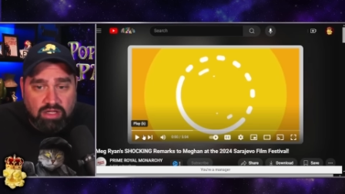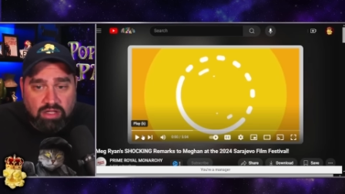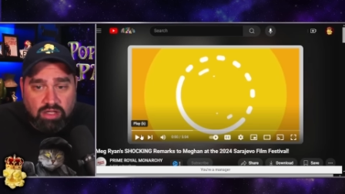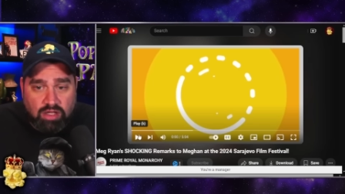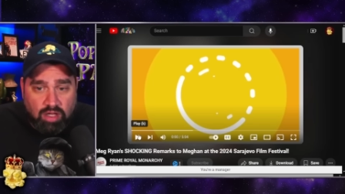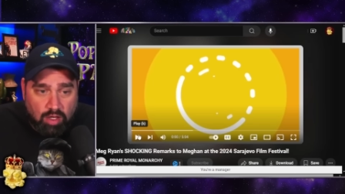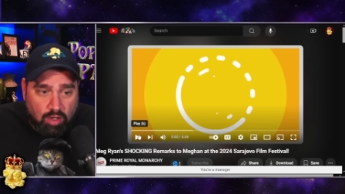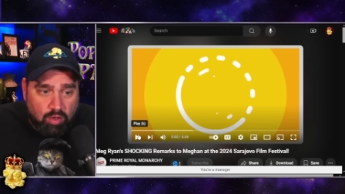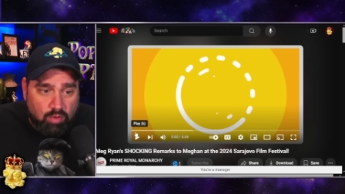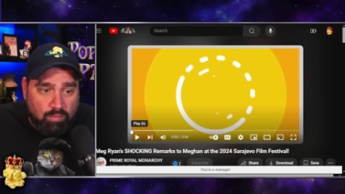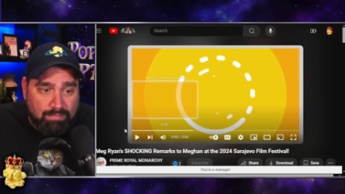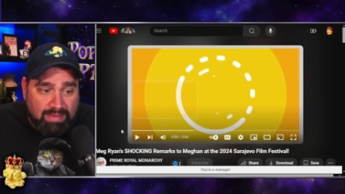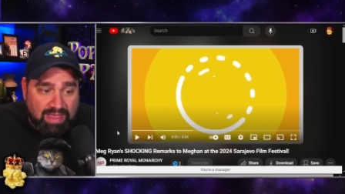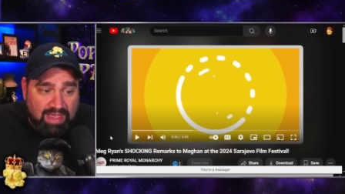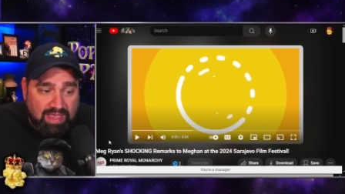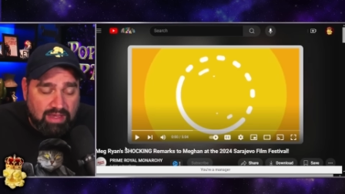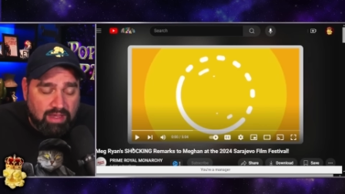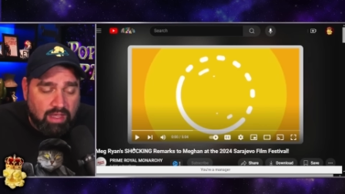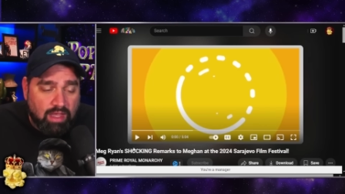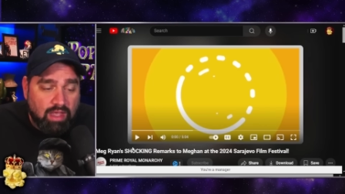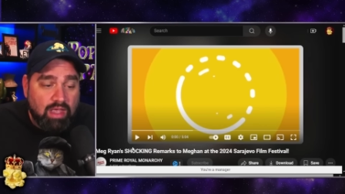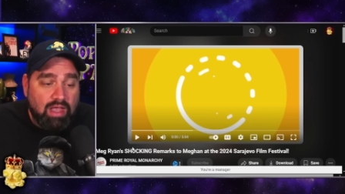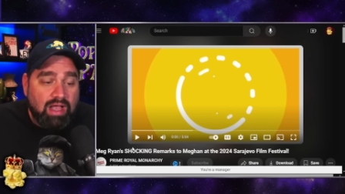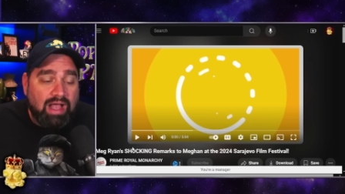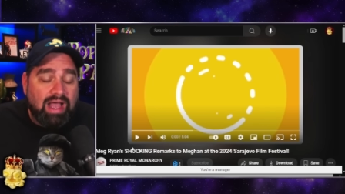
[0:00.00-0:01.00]
to go,
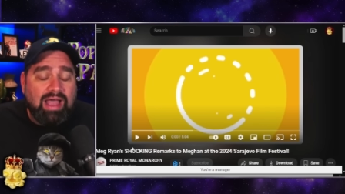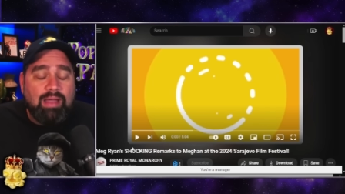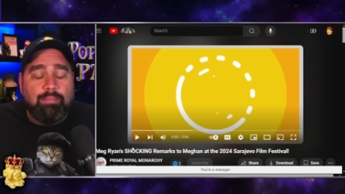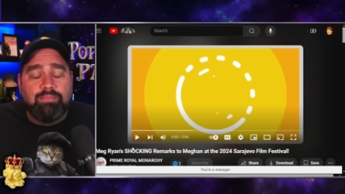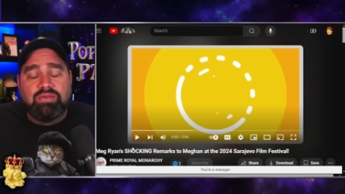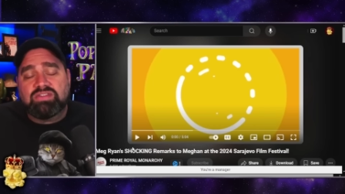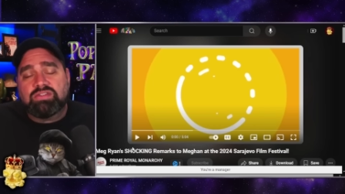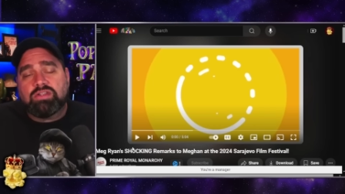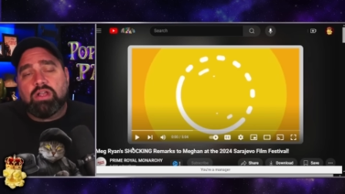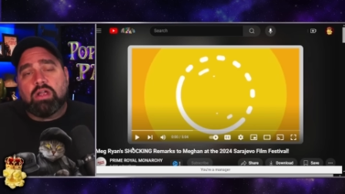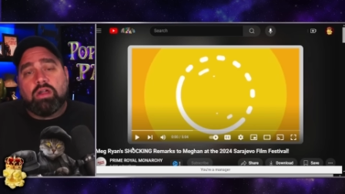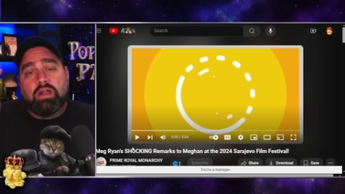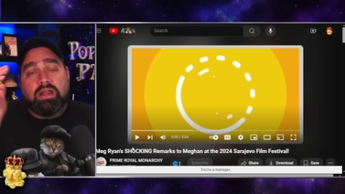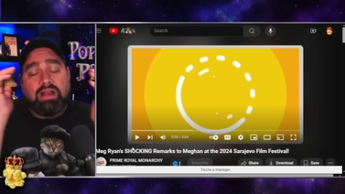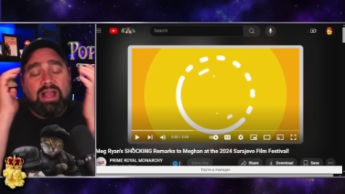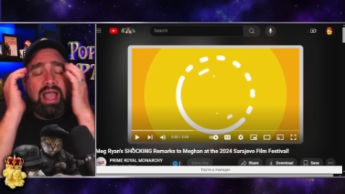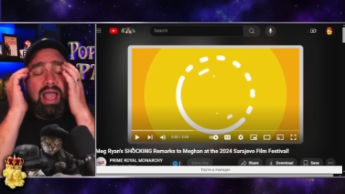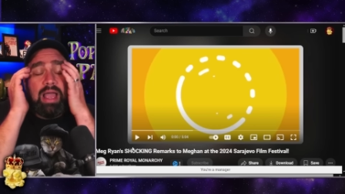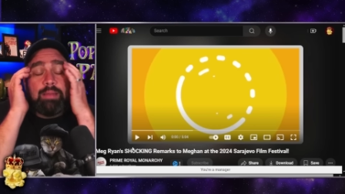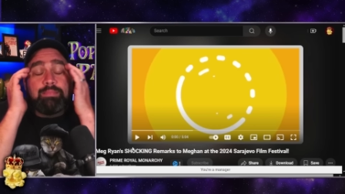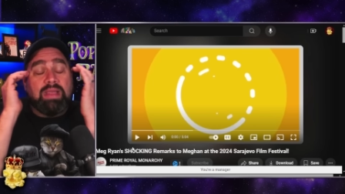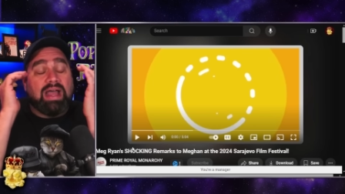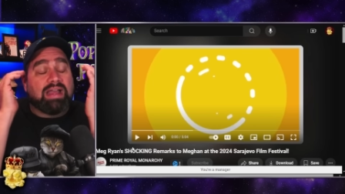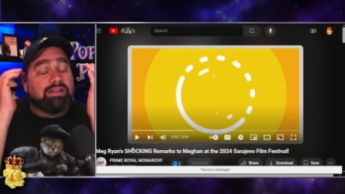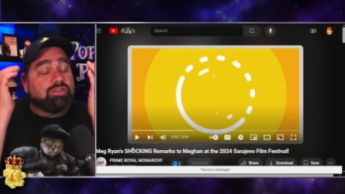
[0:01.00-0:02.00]
Meg. I'm sorry,
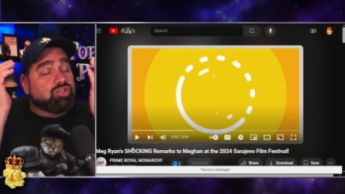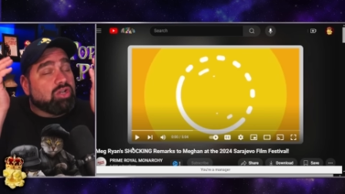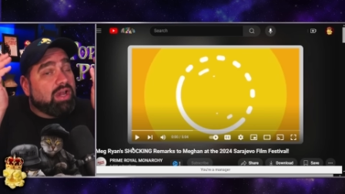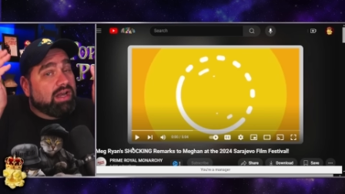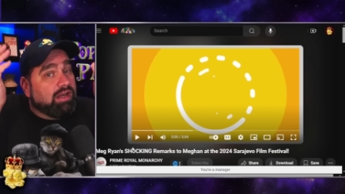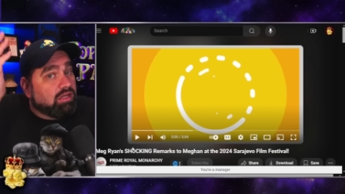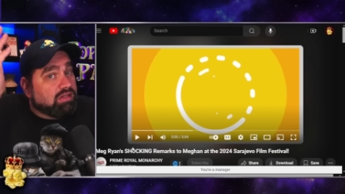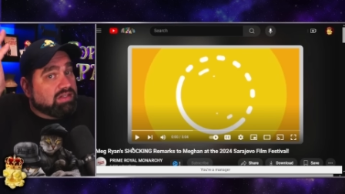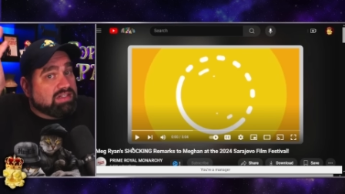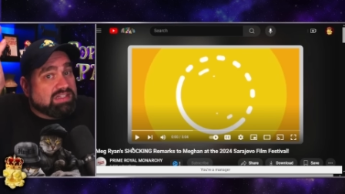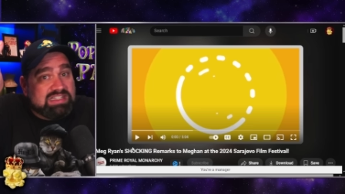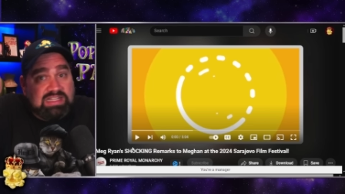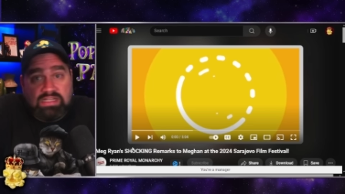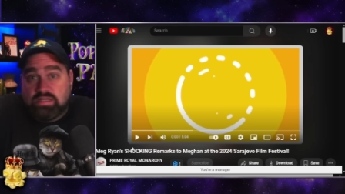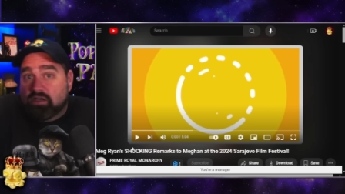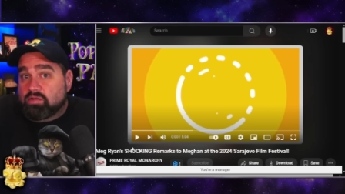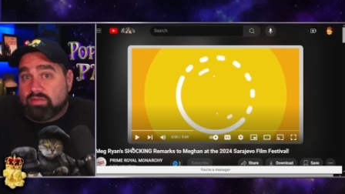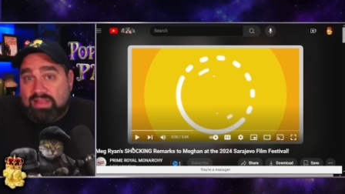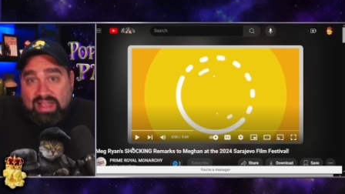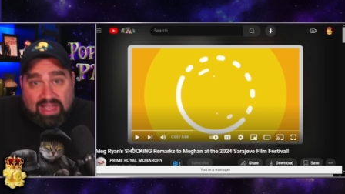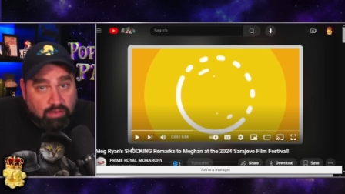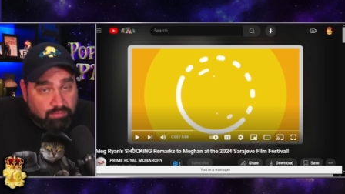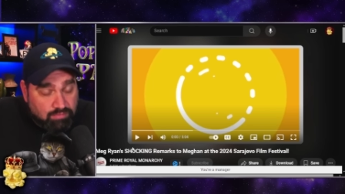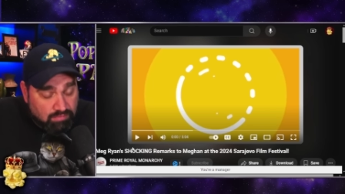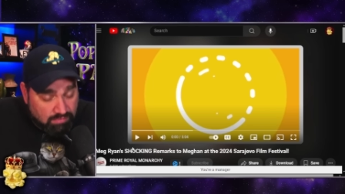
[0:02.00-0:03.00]
I'm not trying to
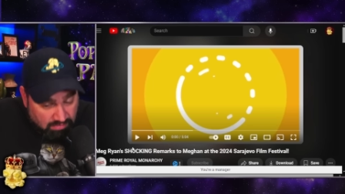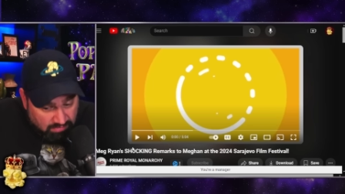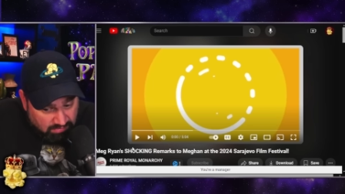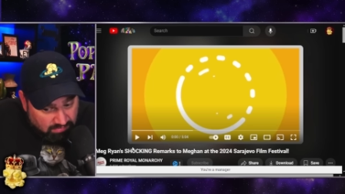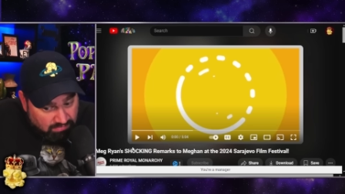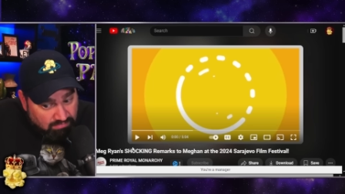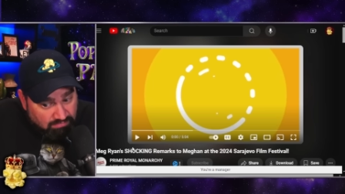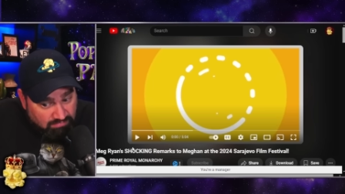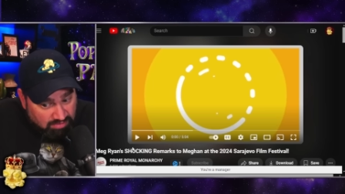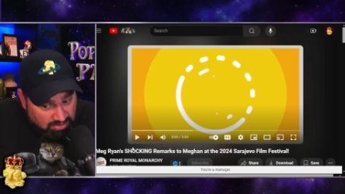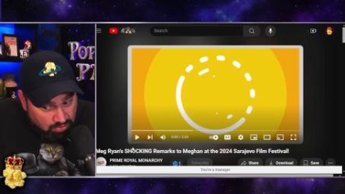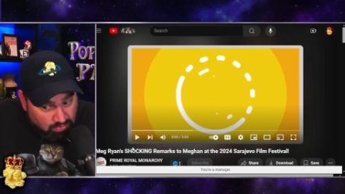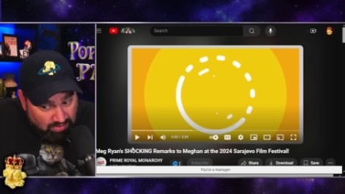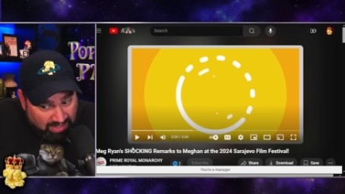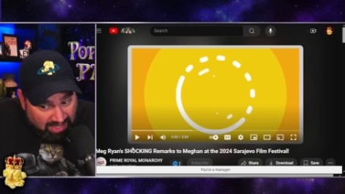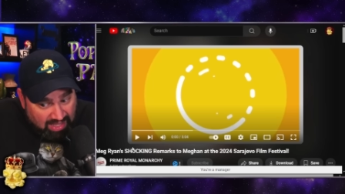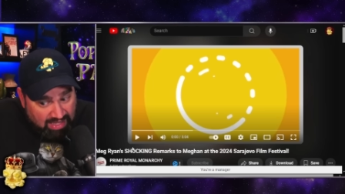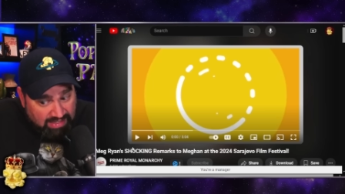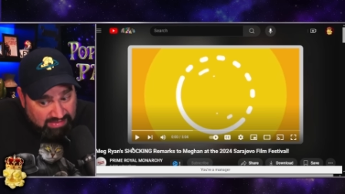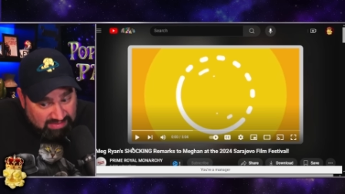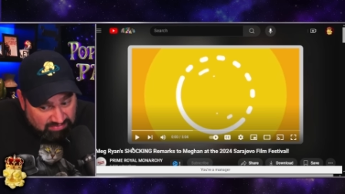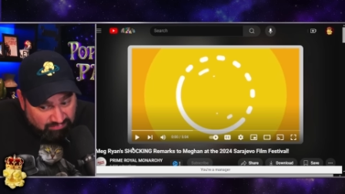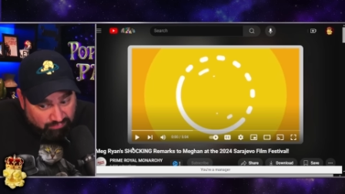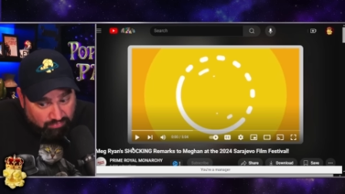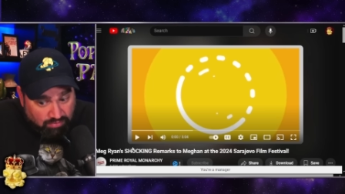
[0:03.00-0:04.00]
single out you
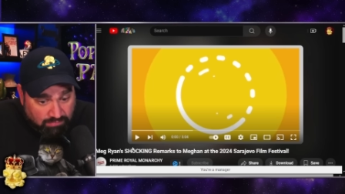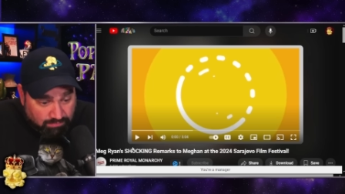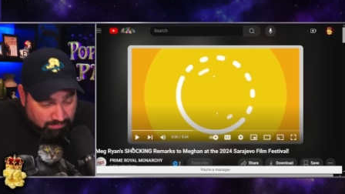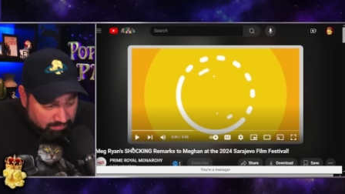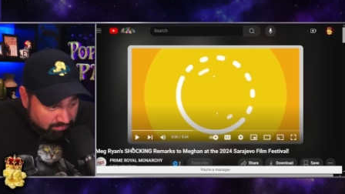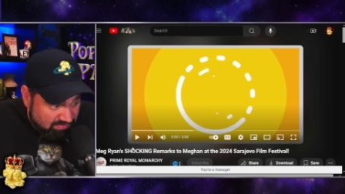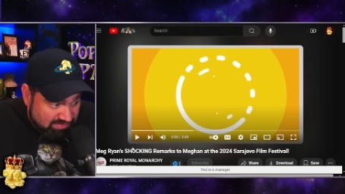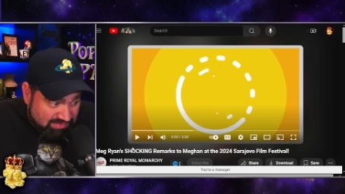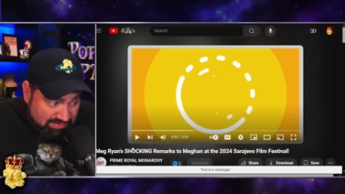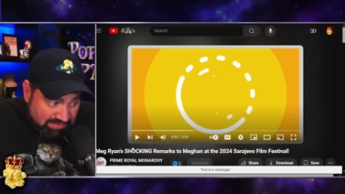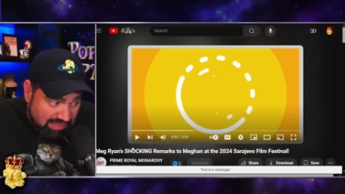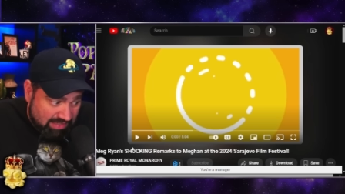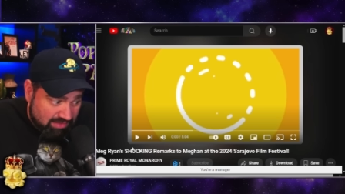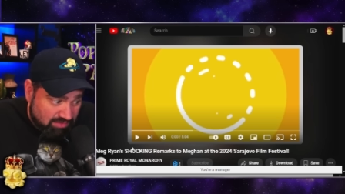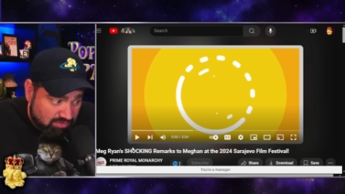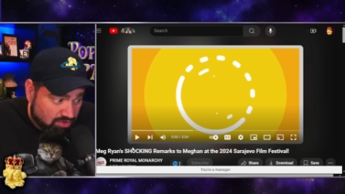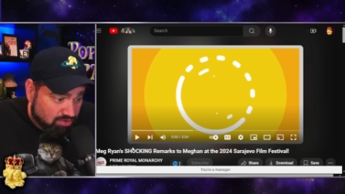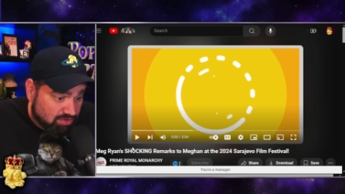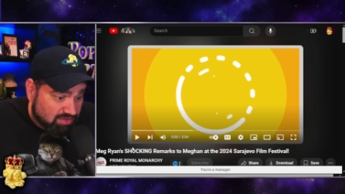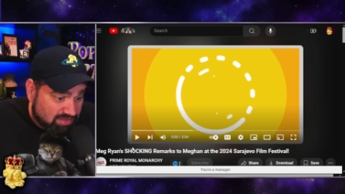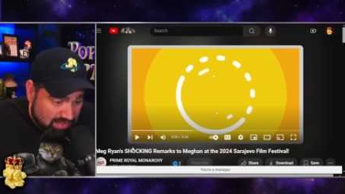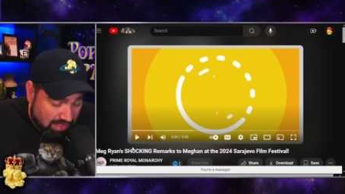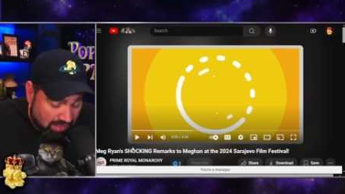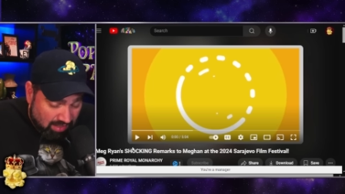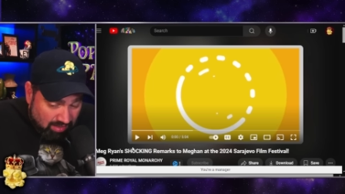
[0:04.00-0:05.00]
guys for saying
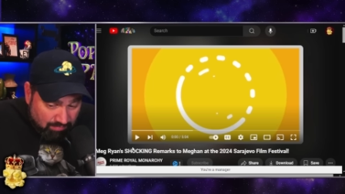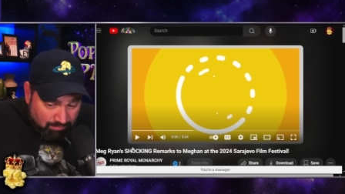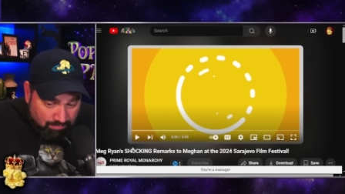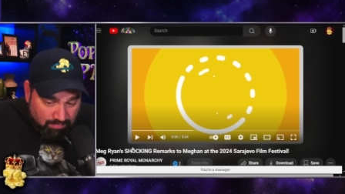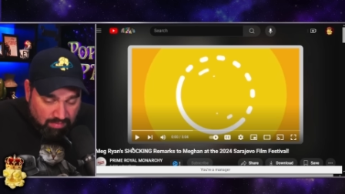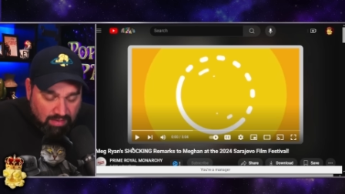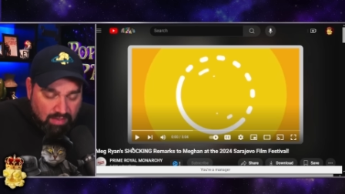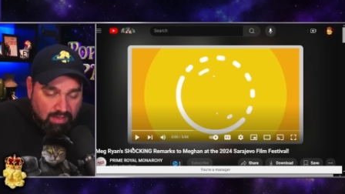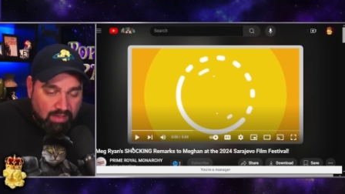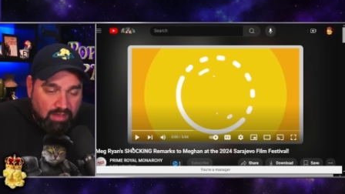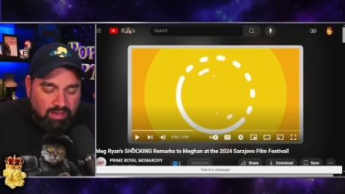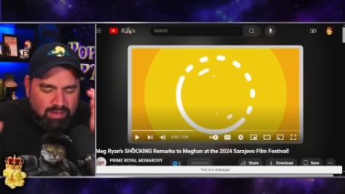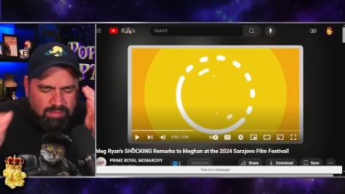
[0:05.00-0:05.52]
you're dumb,